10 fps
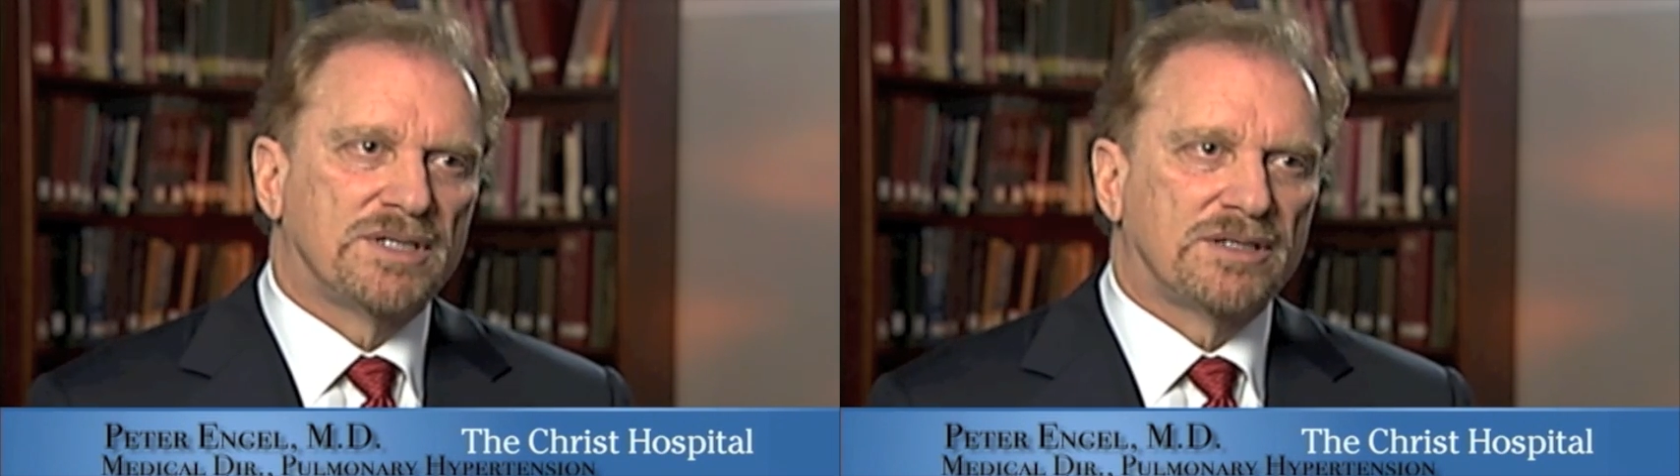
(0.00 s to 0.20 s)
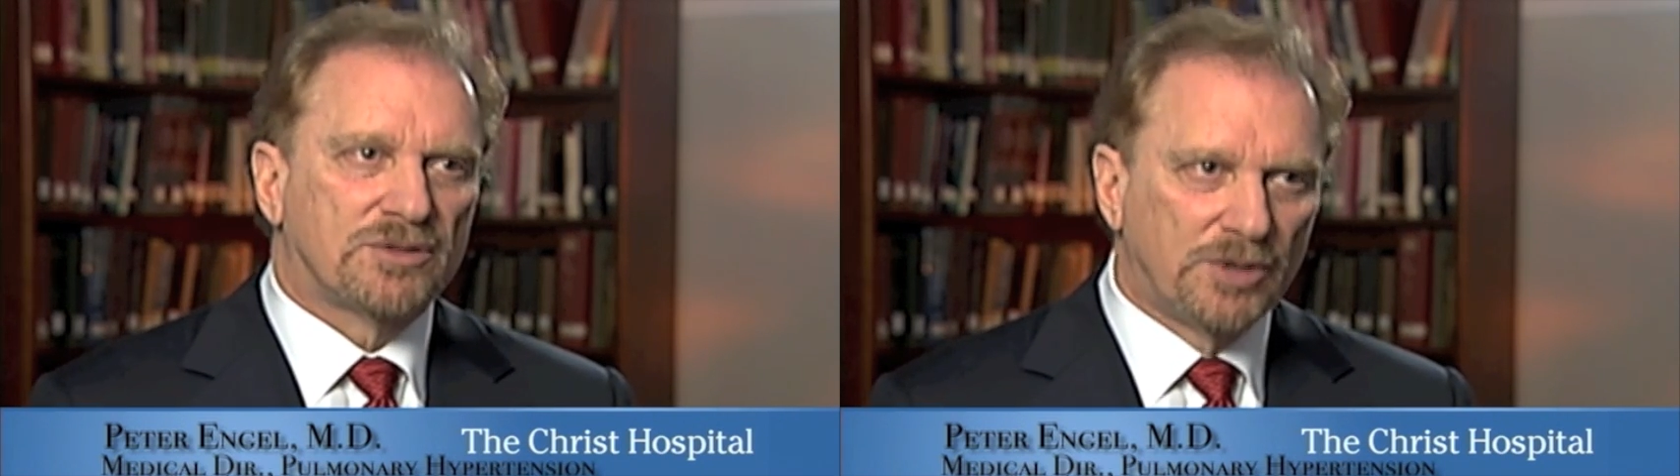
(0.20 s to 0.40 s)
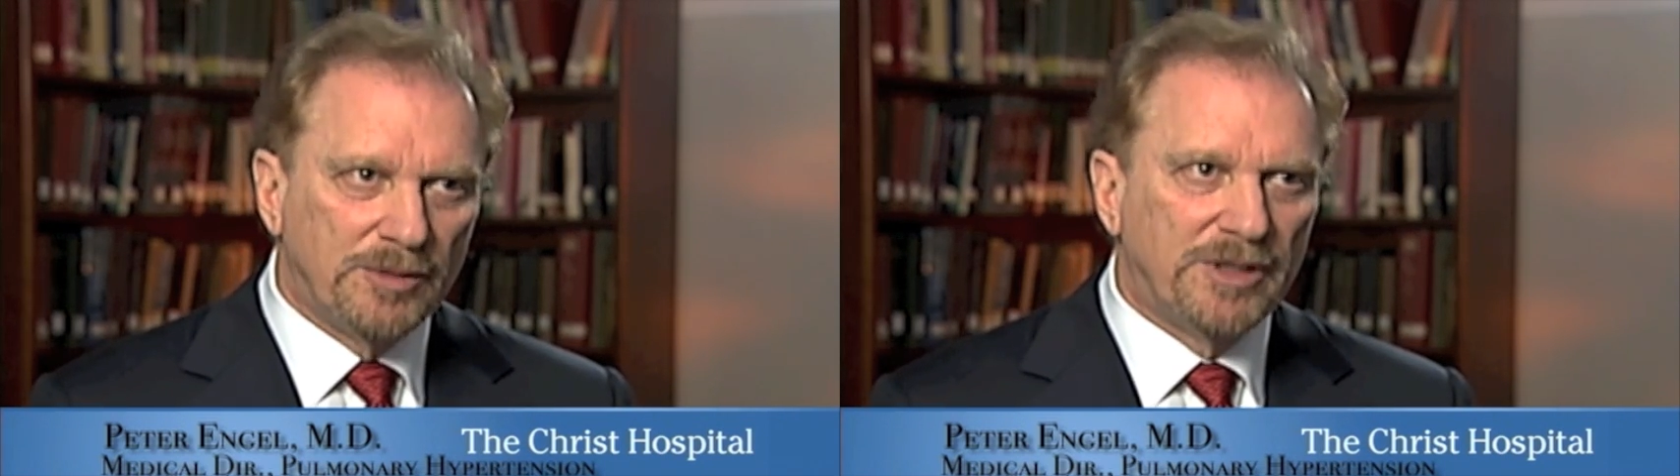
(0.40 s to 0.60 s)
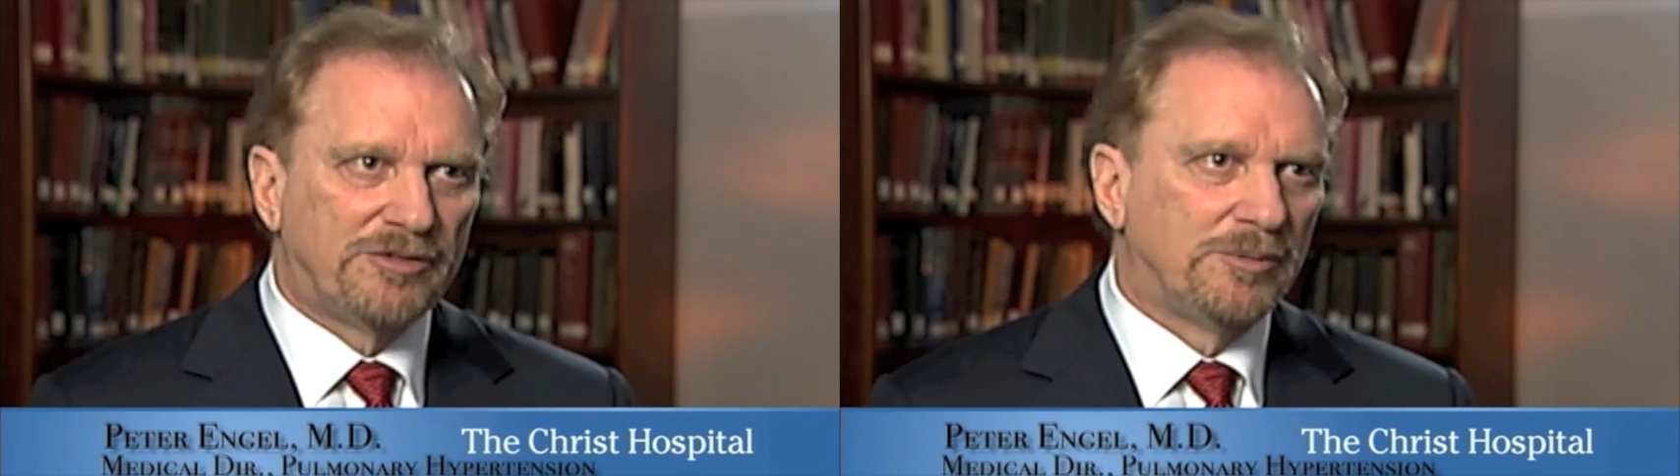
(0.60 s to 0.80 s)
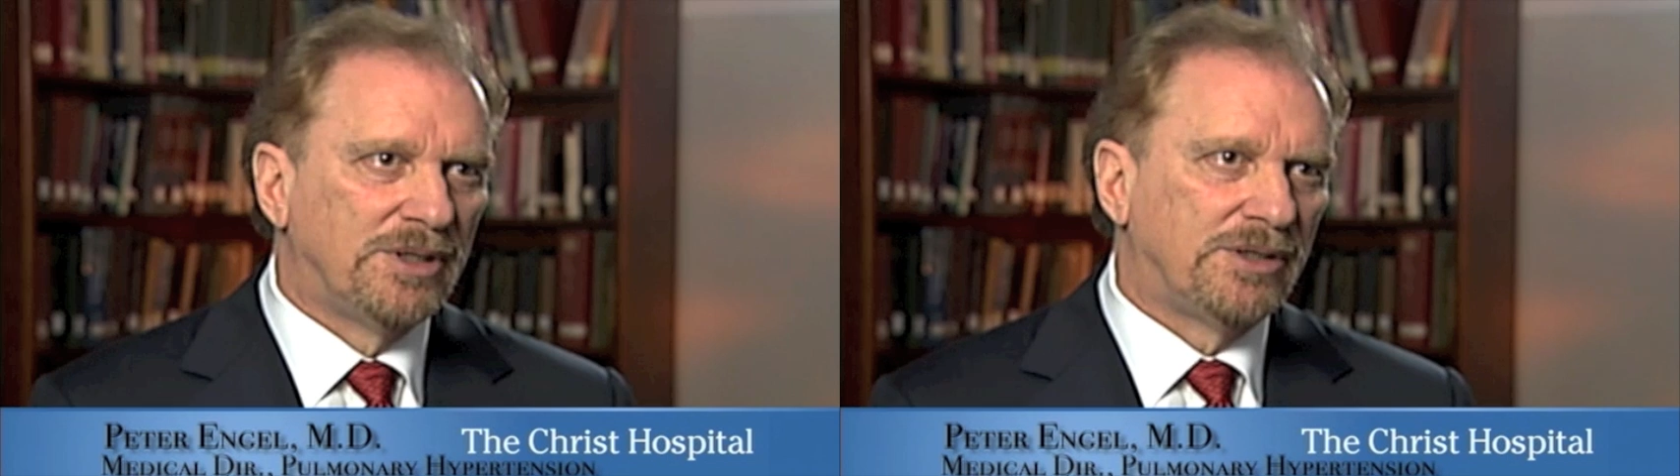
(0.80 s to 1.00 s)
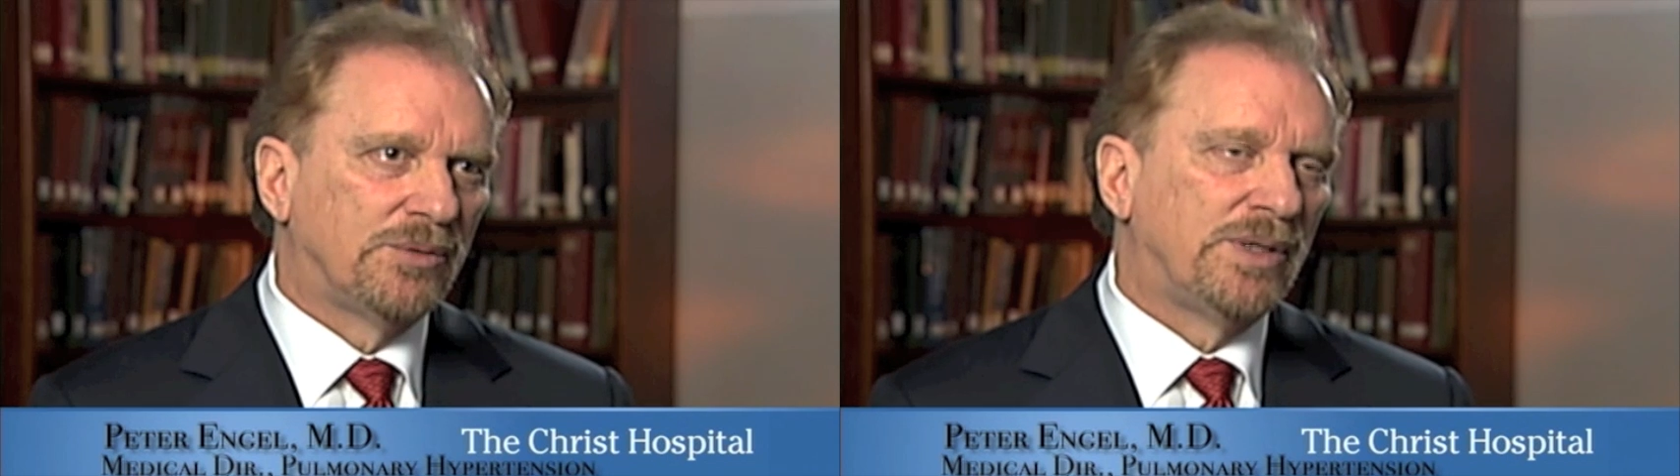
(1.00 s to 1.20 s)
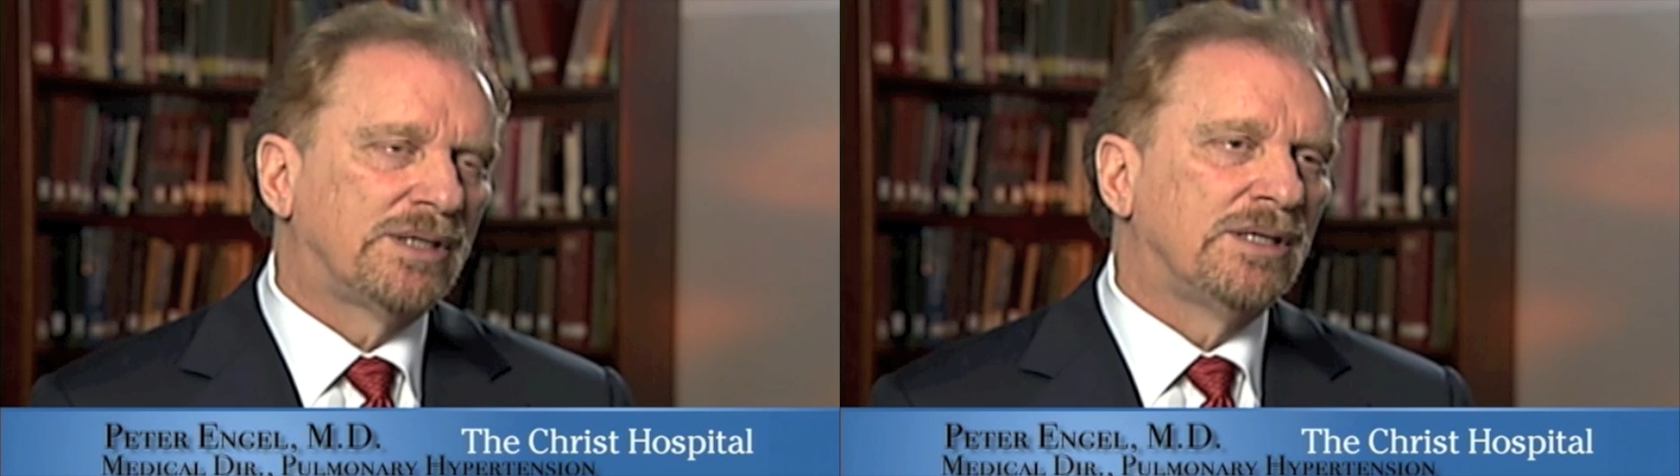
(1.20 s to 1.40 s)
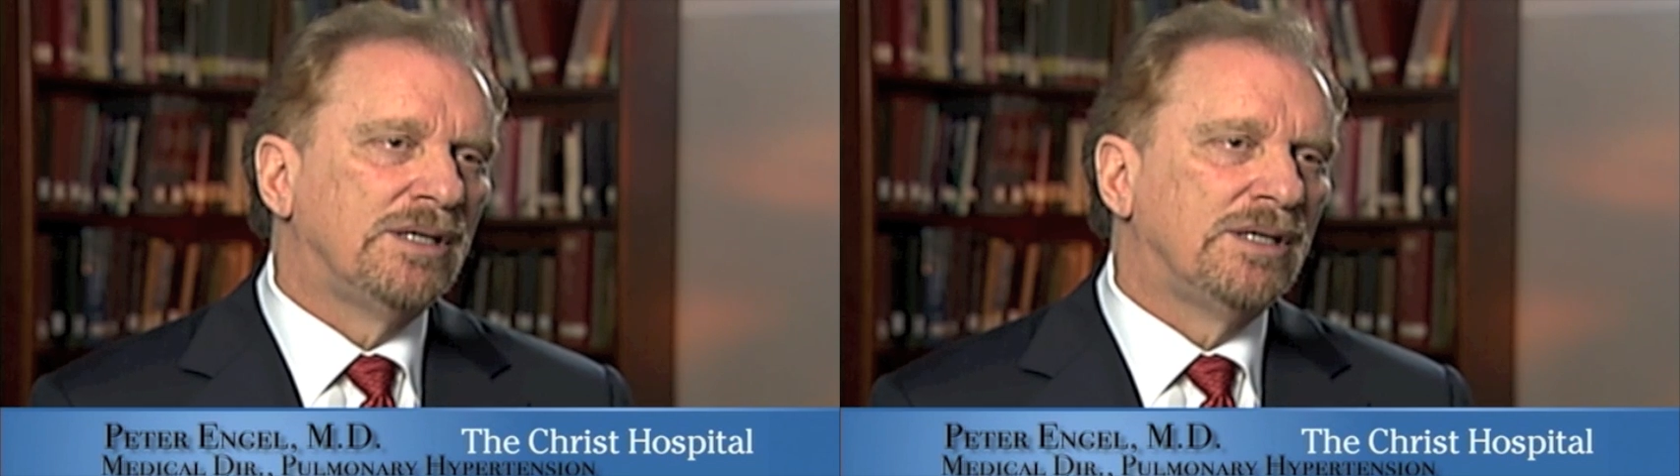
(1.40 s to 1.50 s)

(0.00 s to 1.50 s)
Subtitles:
extremely familiar with